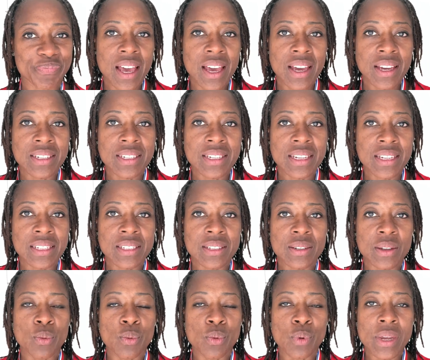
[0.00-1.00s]
And
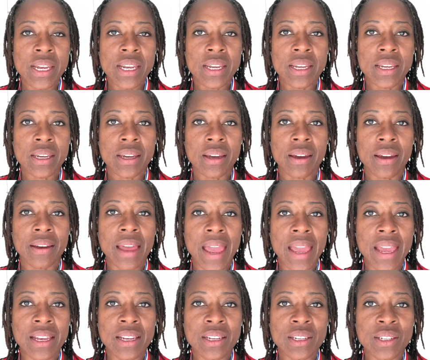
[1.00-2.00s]
it's week
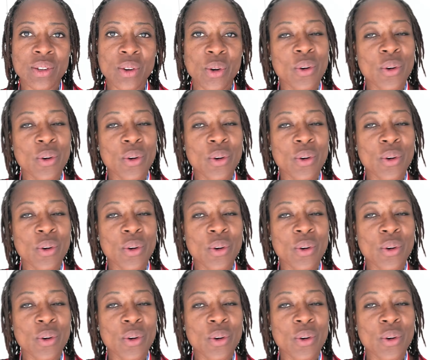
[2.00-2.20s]
8